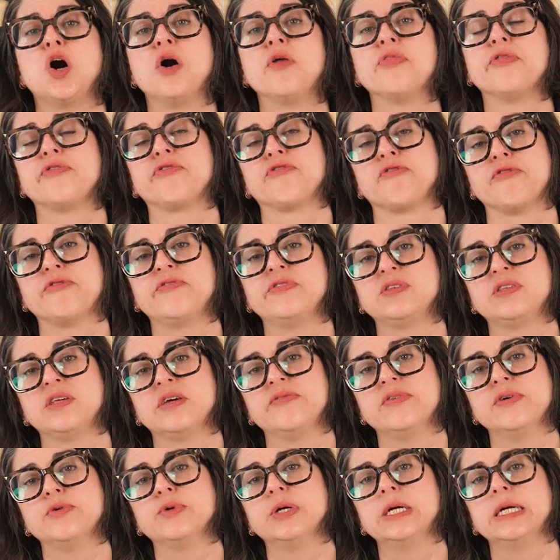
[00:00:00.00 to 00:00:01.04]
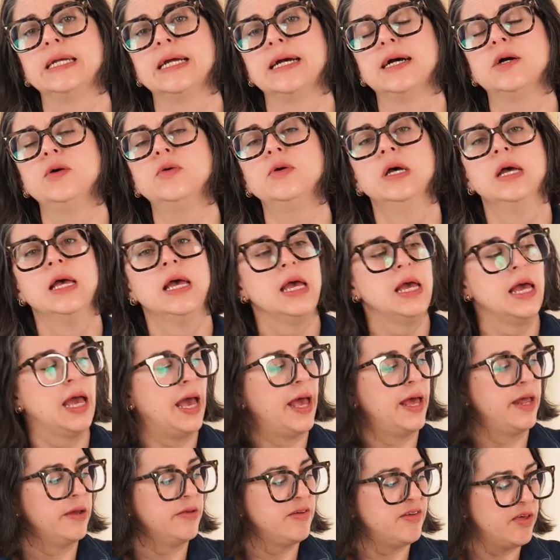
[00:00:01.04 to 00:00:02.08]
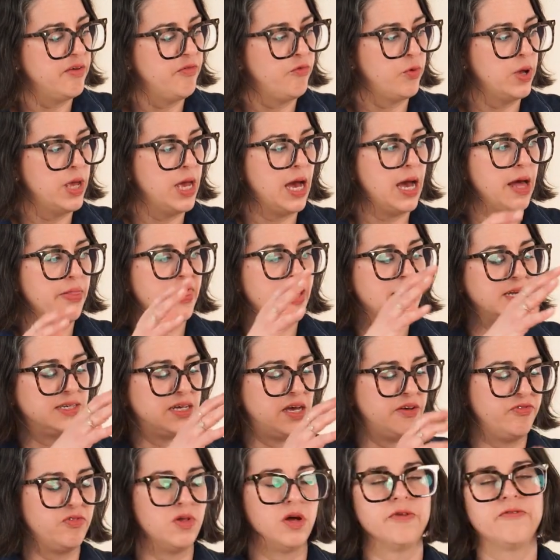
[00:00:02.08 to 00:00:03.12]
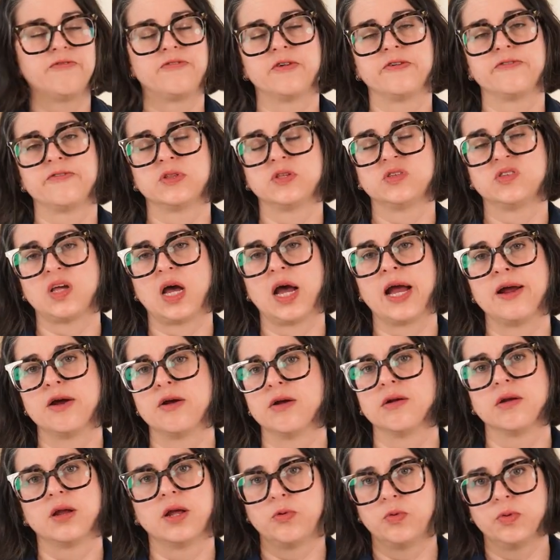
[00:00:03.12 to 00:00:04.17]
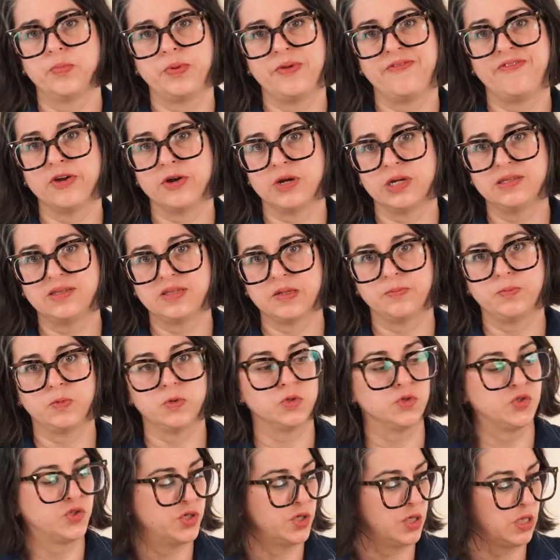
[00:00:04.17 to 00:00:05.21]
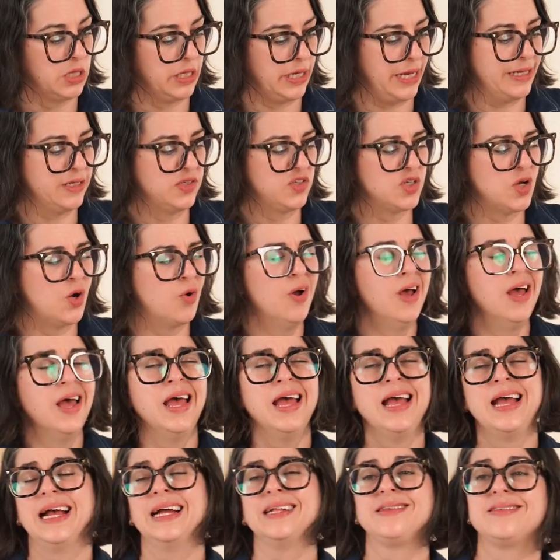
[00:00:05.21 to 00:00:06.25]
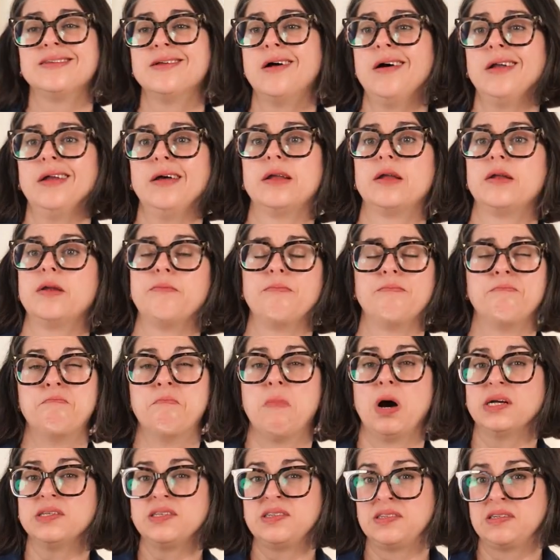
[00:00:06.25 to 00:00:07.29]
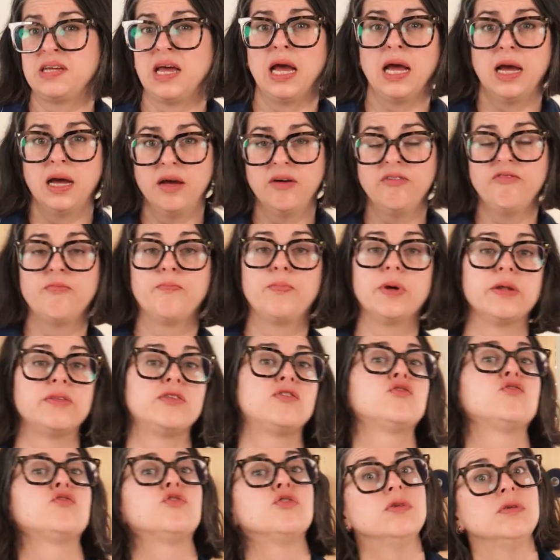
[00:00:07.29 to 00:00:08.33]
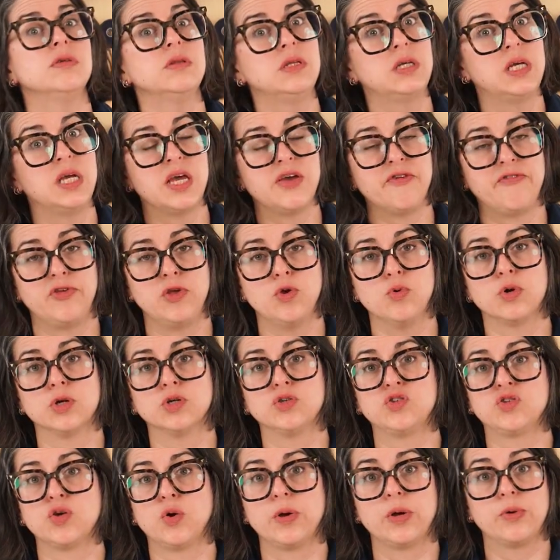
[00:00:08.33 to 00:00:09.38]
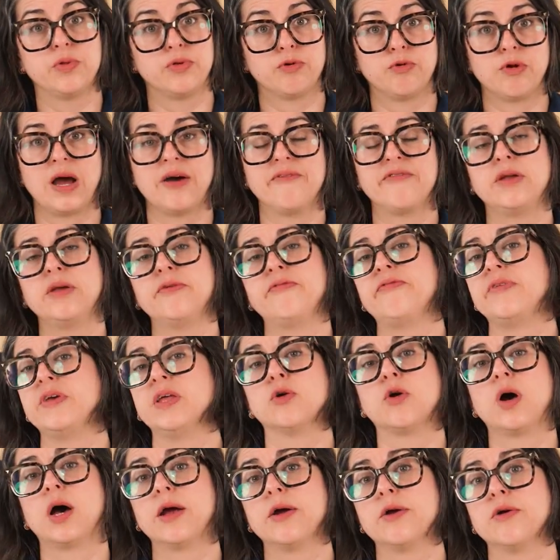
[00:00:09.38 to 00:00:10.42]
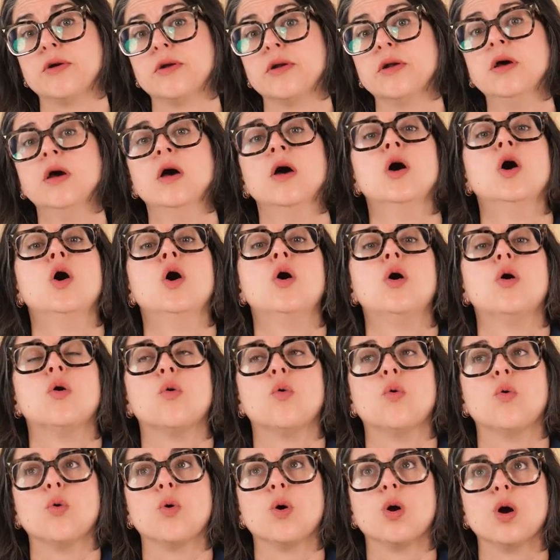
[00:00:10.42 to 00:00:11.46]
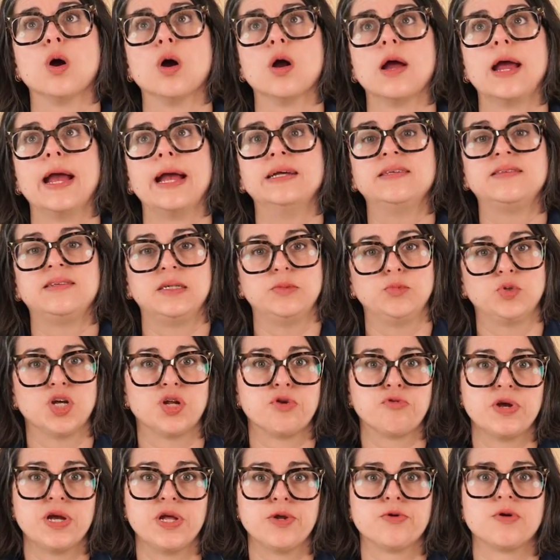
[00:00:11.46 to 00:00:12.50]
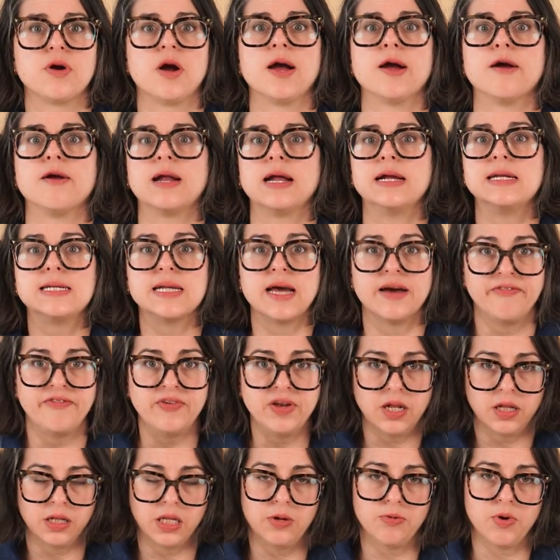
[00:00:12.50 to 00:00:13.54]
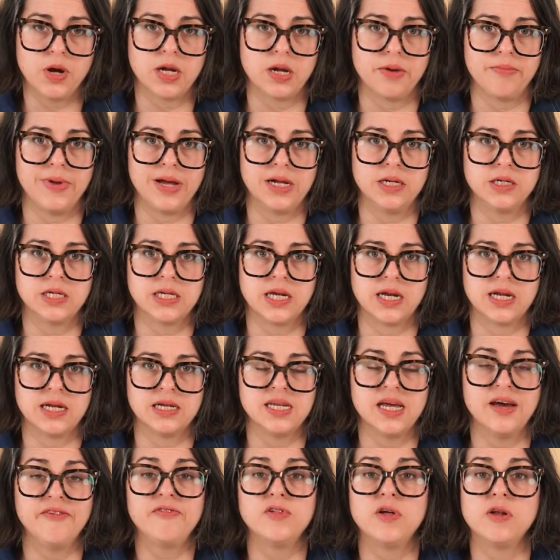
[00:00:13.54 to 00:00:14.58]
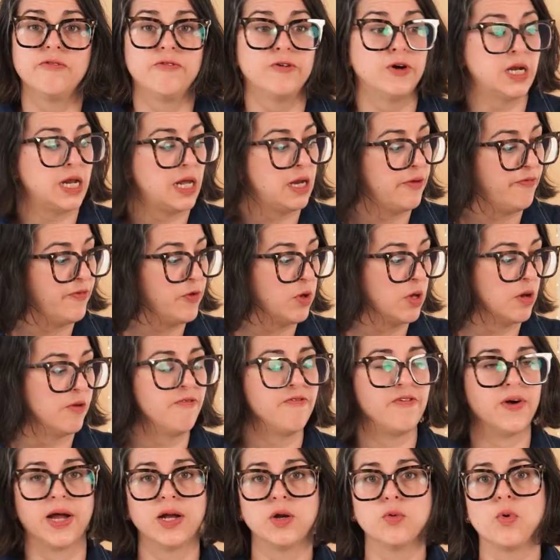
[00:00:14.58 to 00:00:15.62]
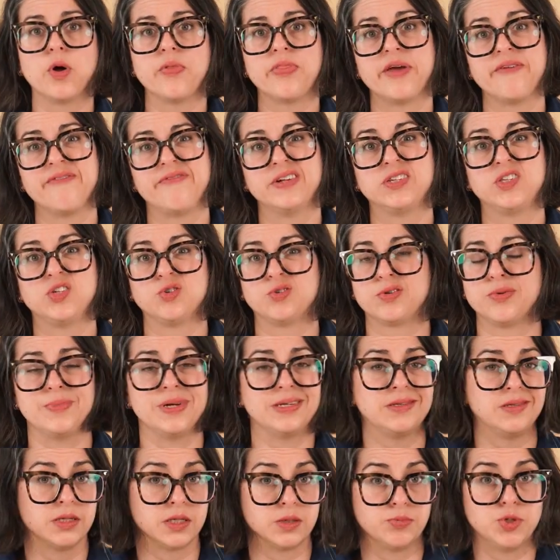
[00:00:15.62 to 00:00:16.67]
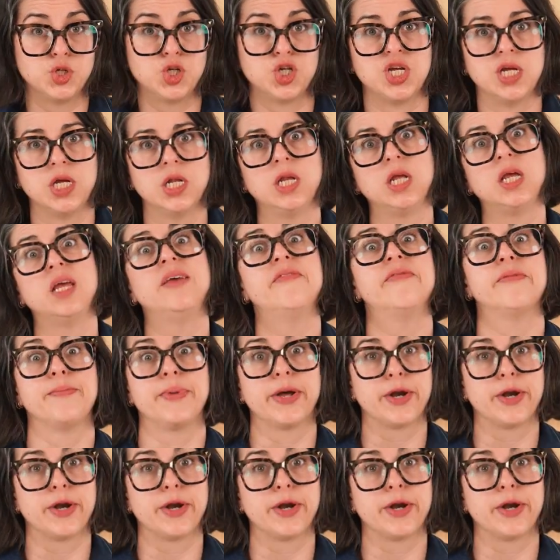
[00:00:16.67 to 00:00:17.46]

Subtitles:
on the surface of it right now. And if we had that Teflon foot for this iron, it would be very simple to clean. So it's not a must-have, but certainly if you are sewing with a gravity feed iron or a steam generator iron, I definitely recommend getting a Teflon foot. And if you can find one that fits your domestic machine, even